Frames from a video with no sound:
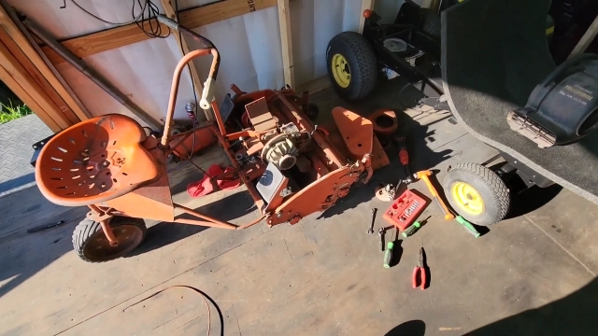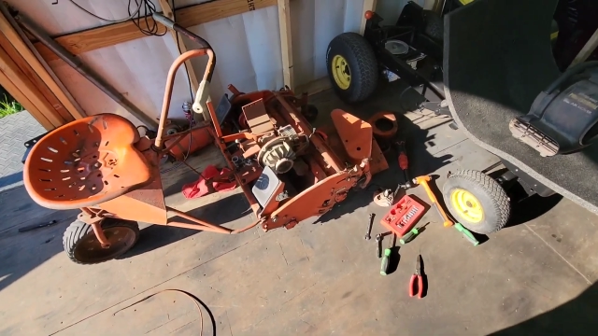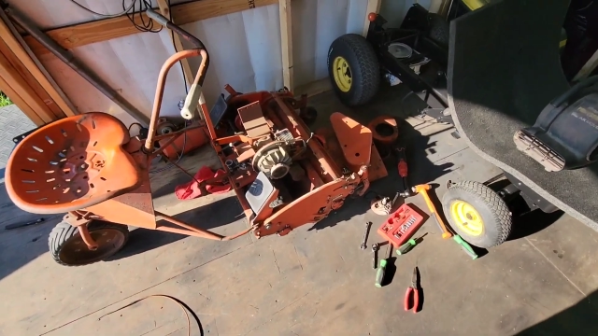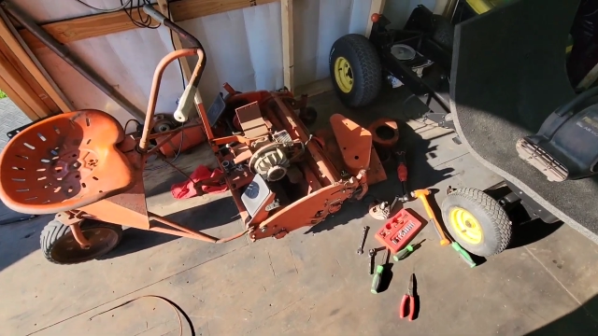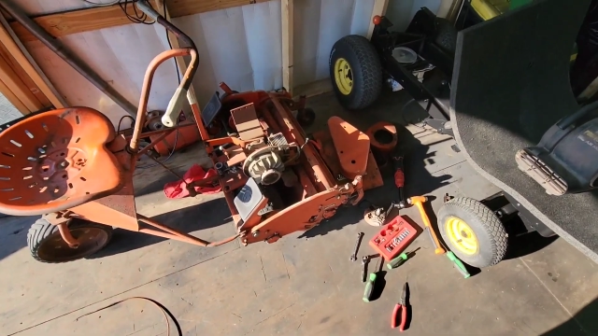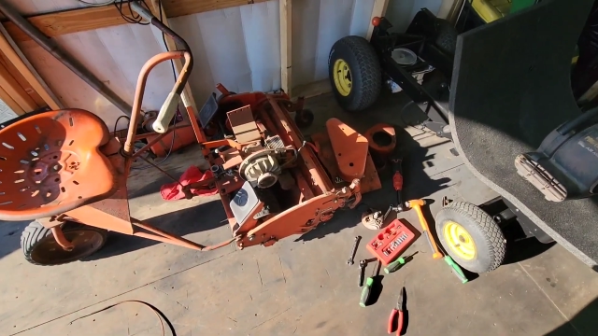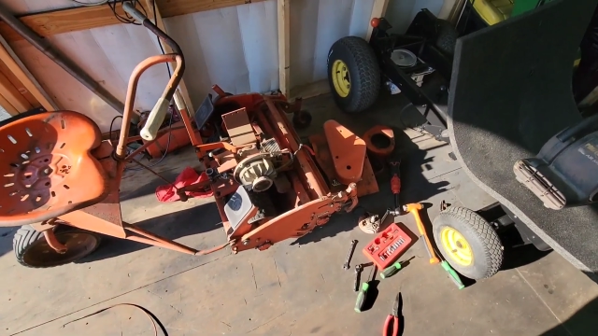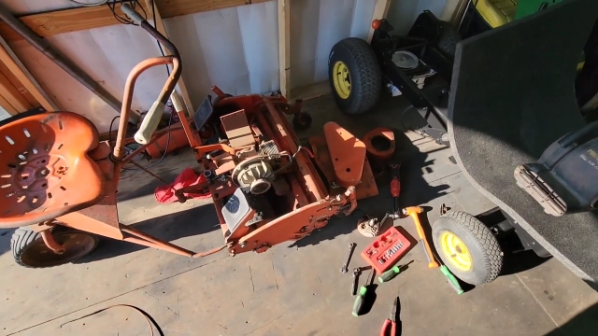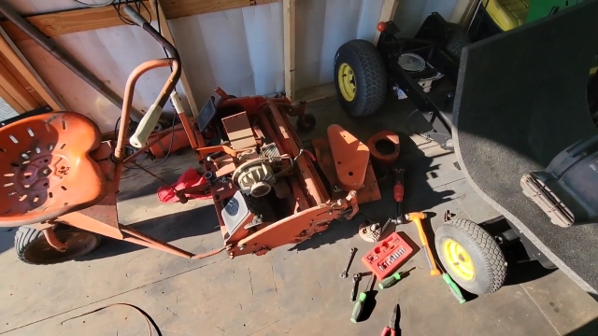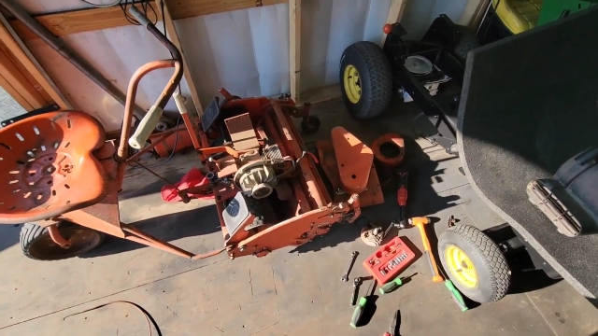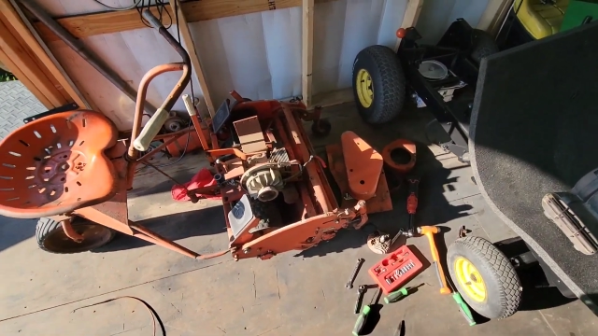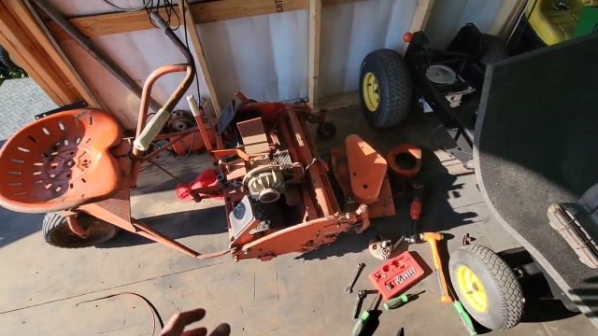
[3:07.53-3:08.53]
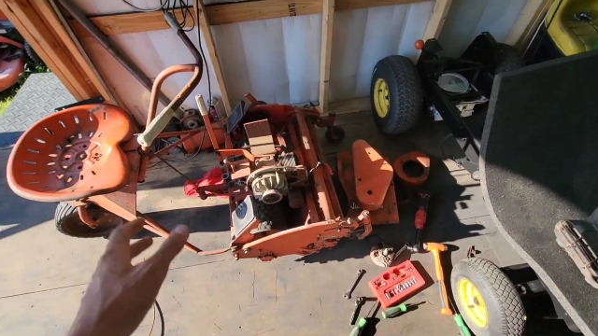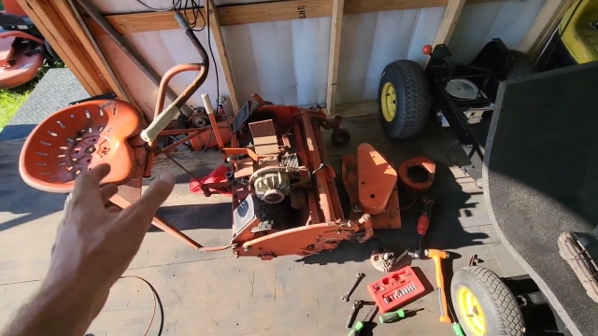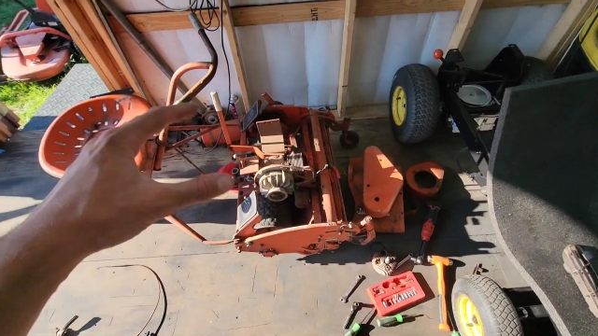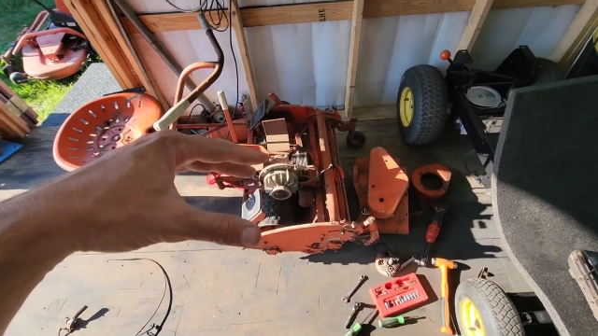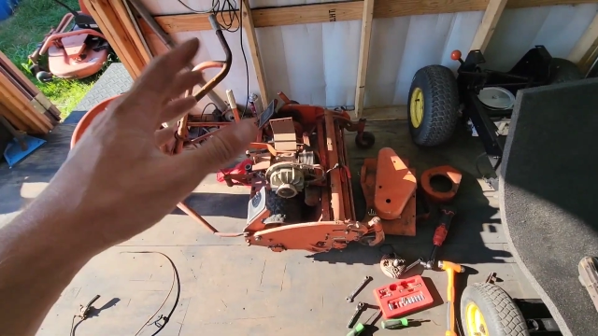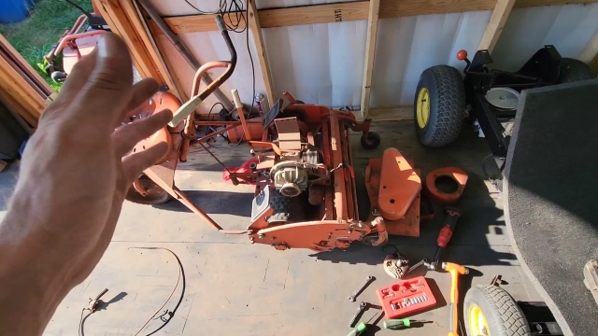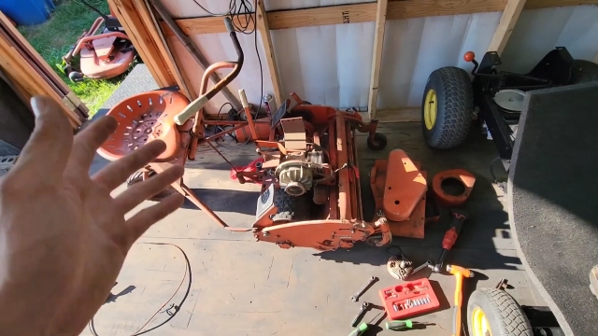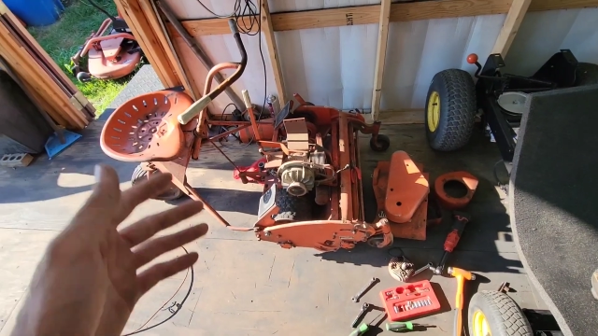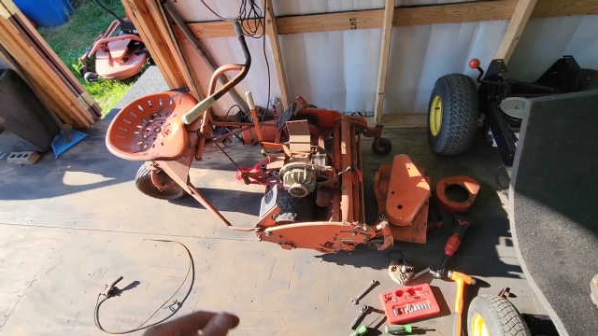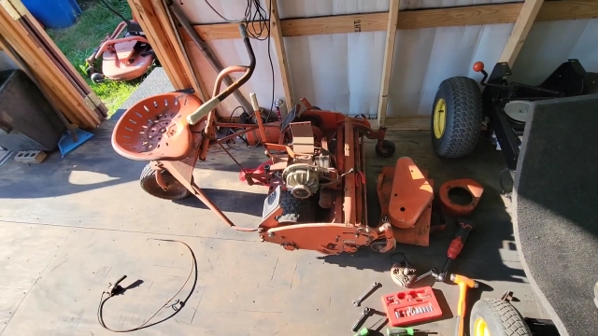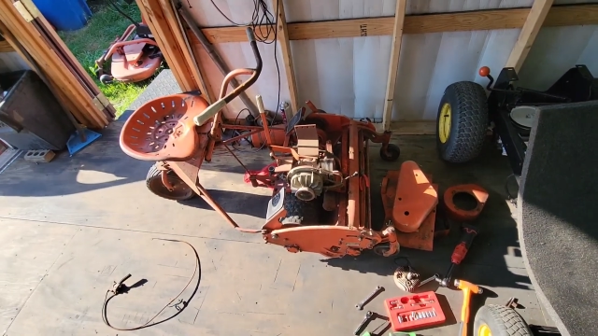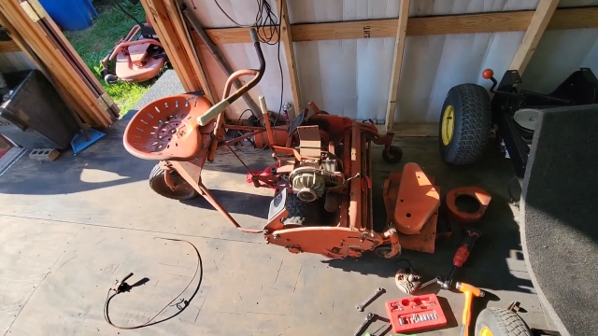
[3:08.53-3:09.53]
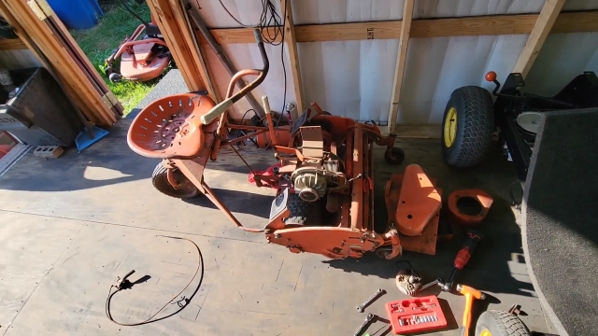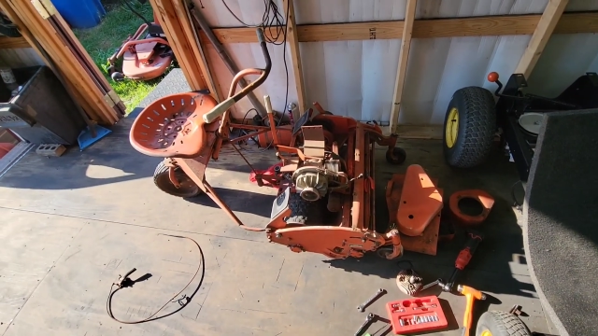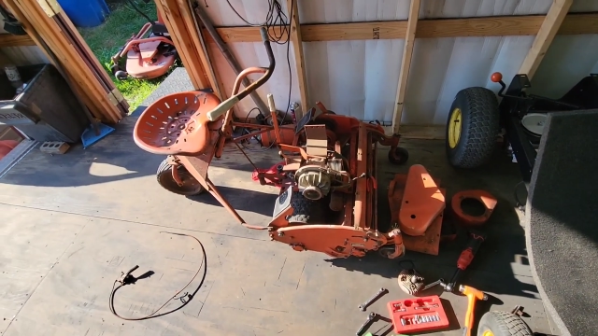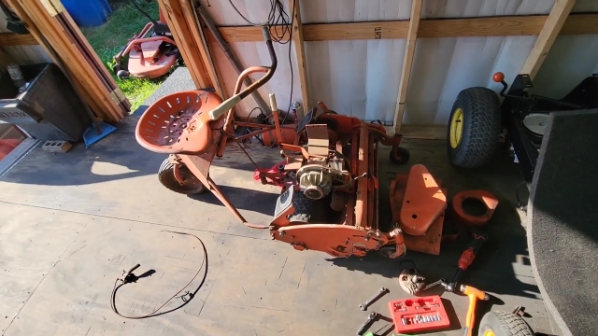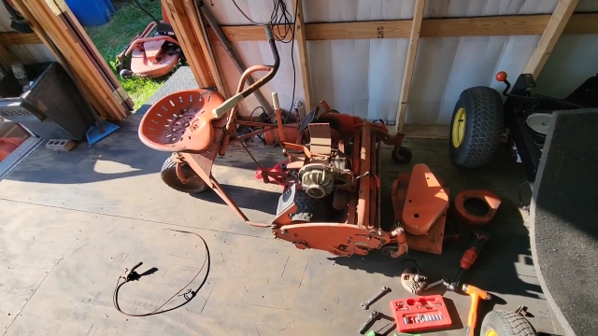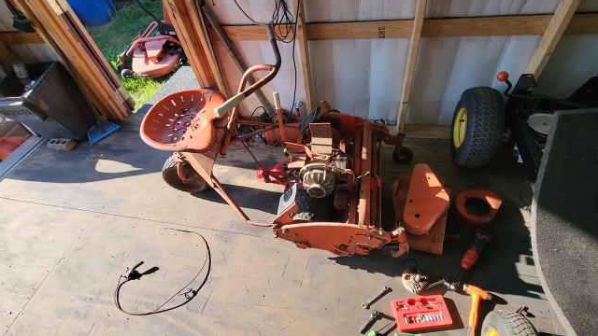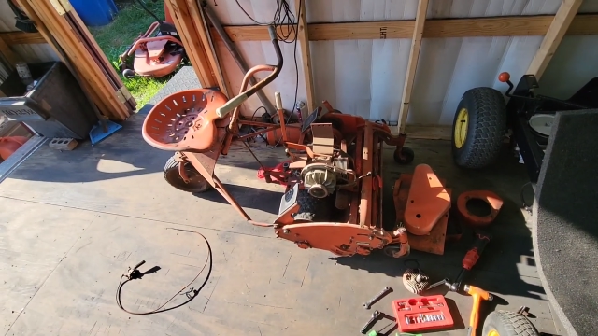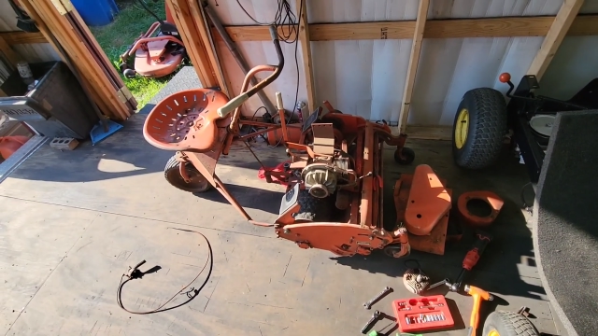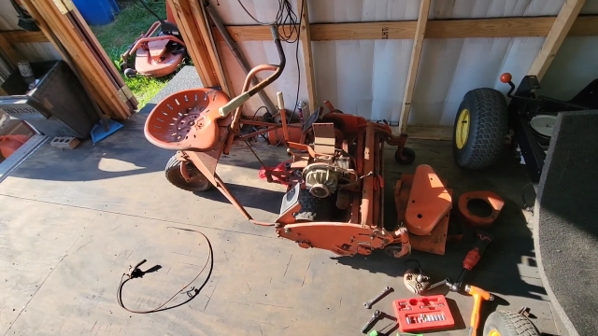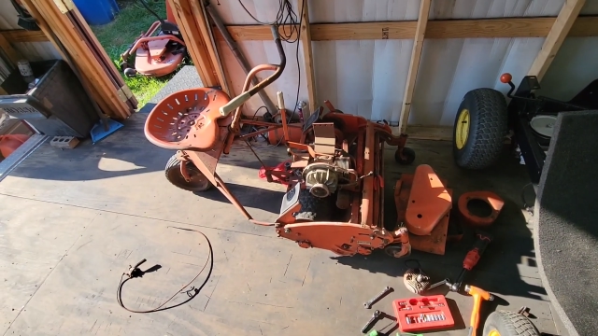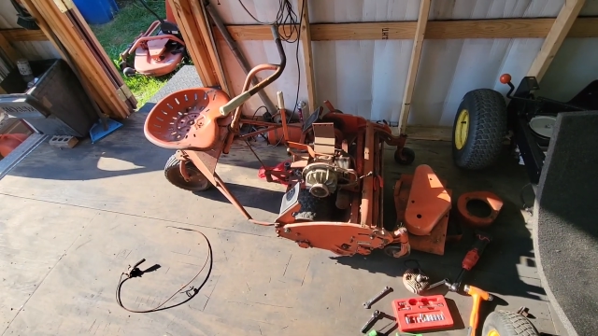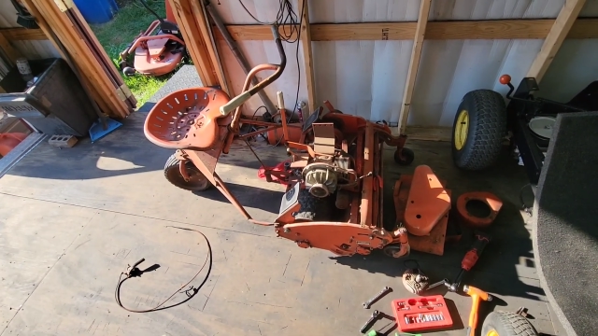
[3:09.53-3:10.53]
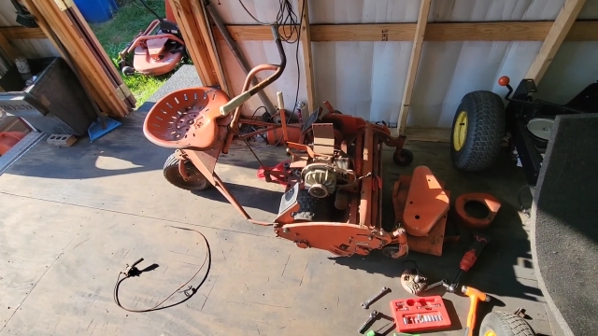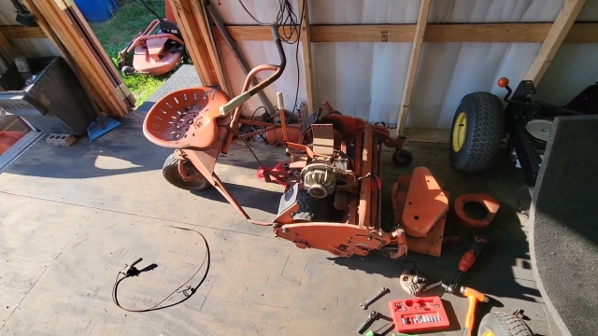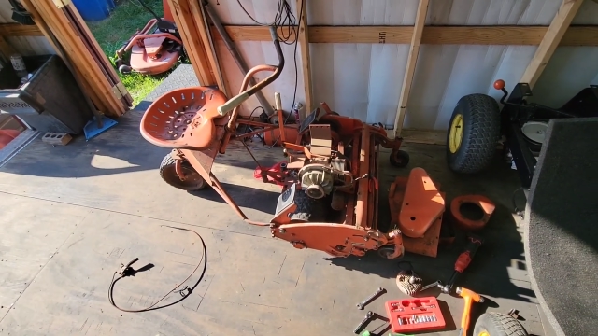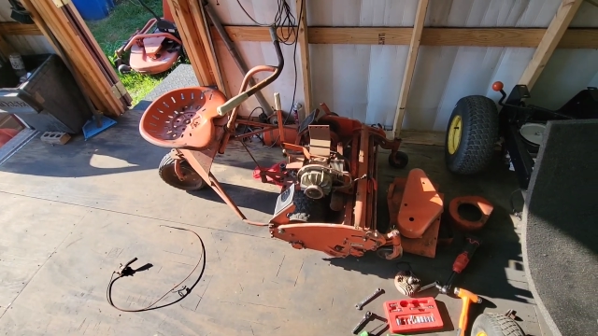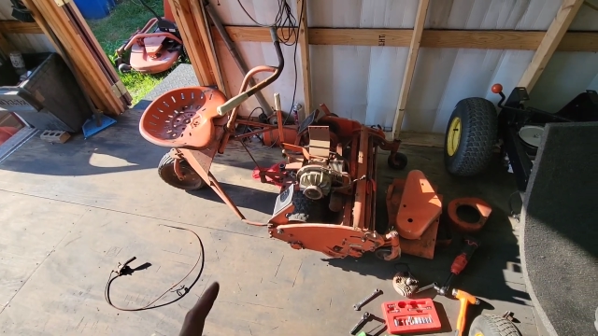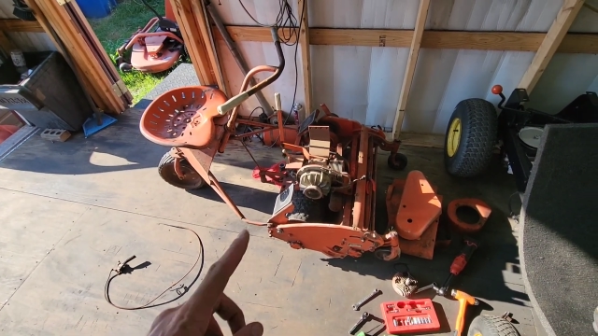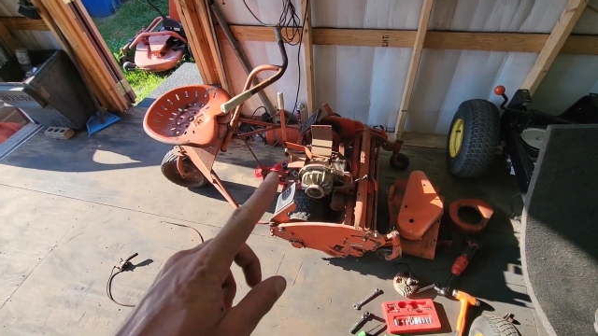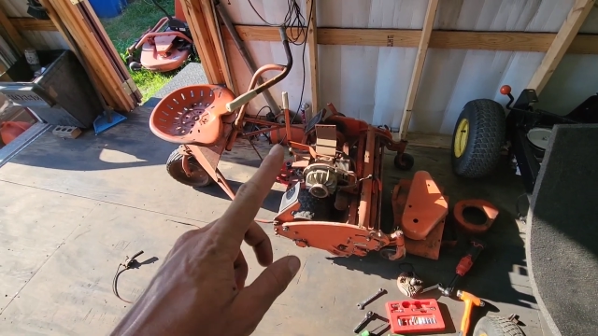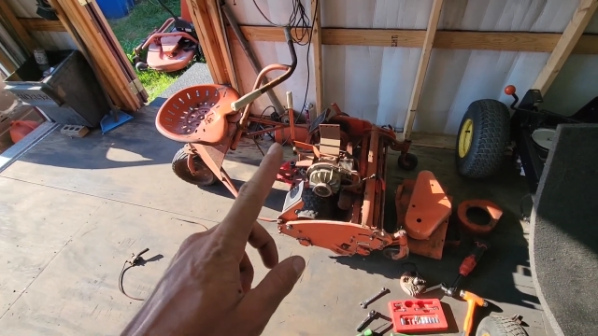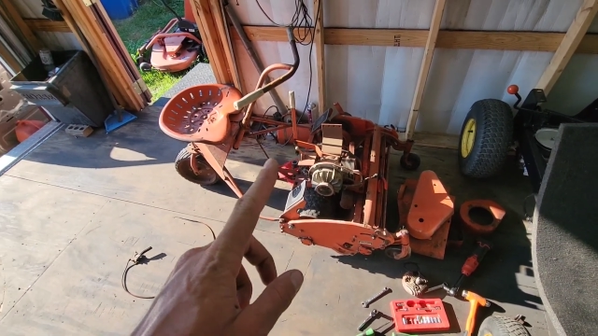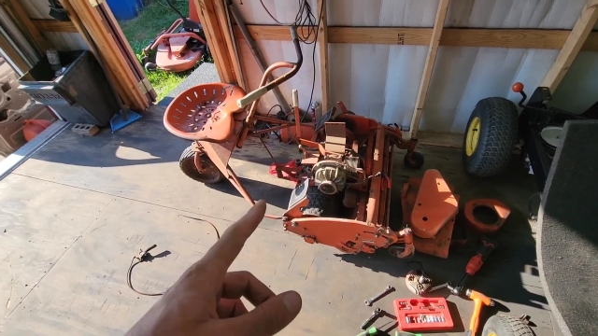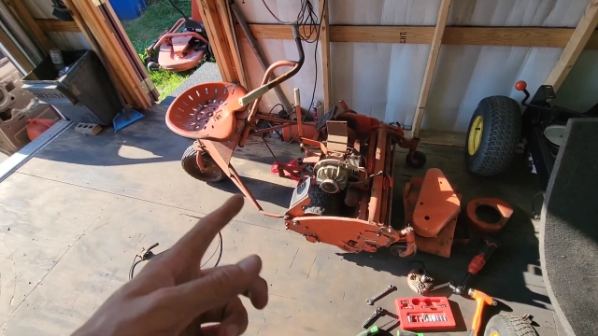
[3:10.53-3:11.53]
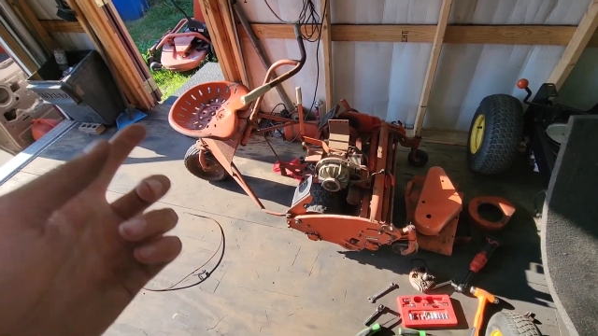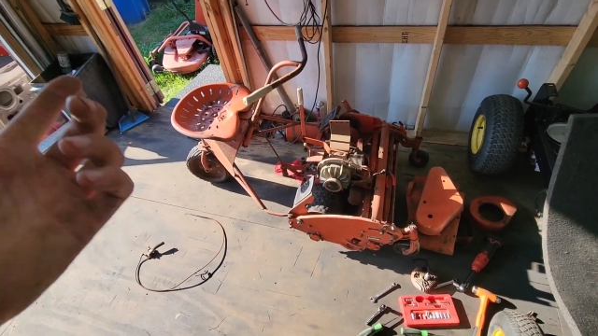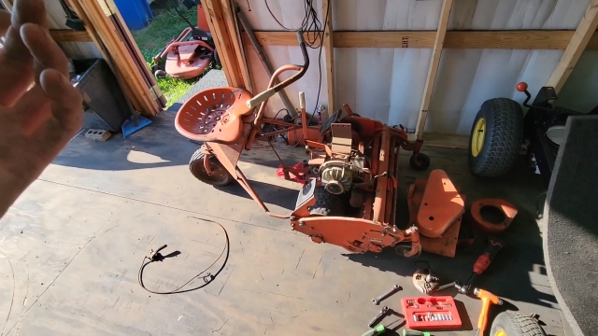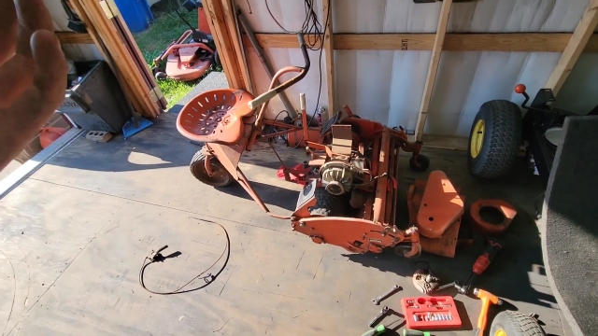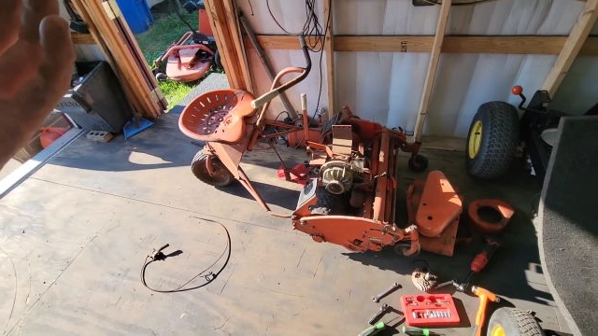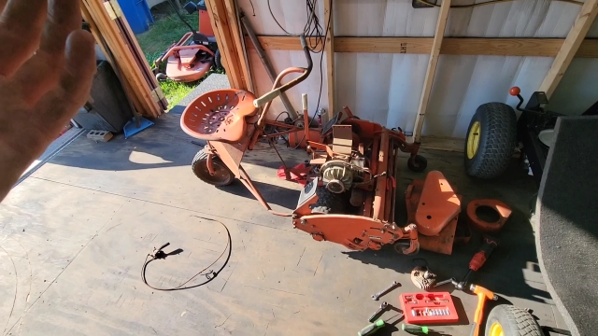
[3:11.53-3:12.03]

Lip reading: No face is visible, so there are no lips to read.